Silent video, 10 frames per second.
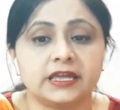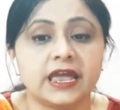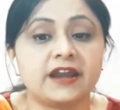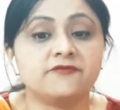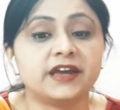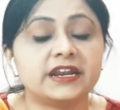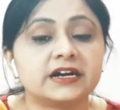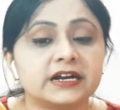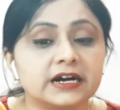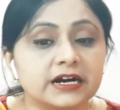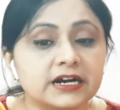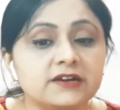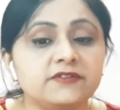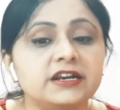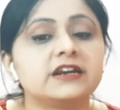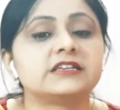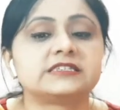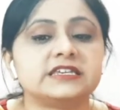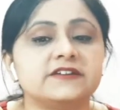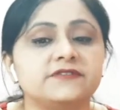And when a girl will
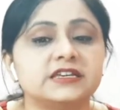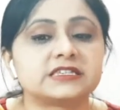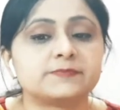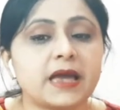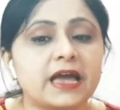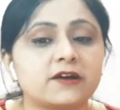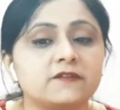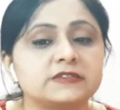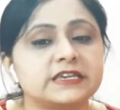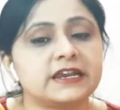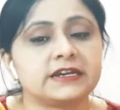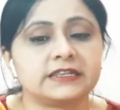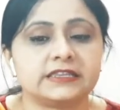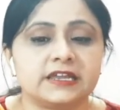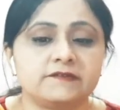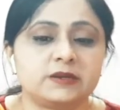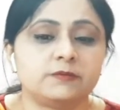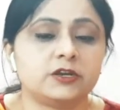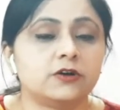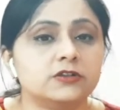receive this bag of sand, there will
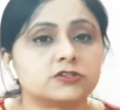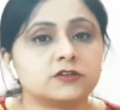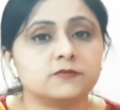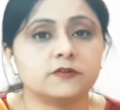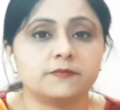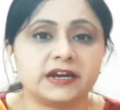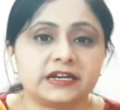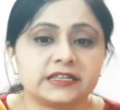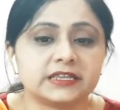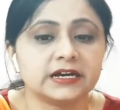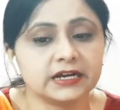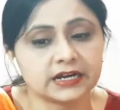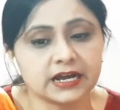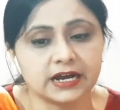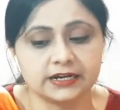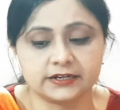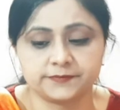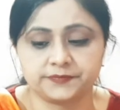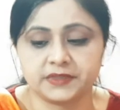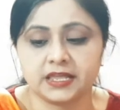be also movement in the cart.
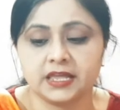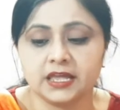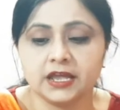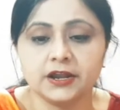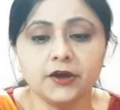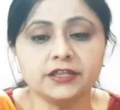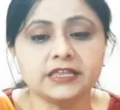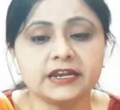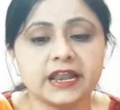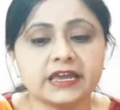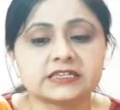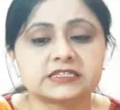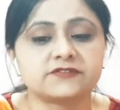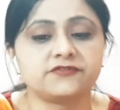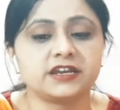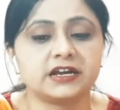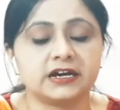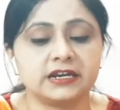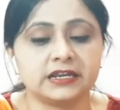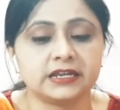Now in the next
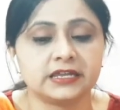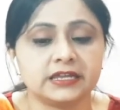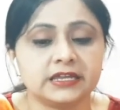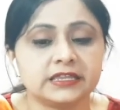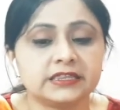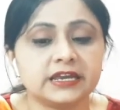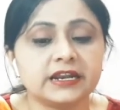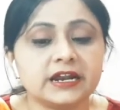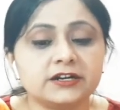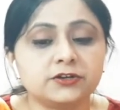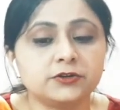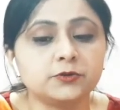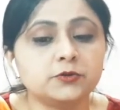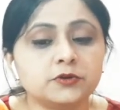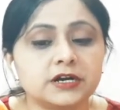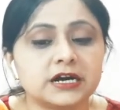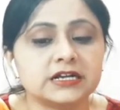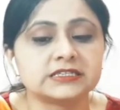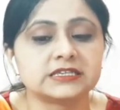figure, there are two girls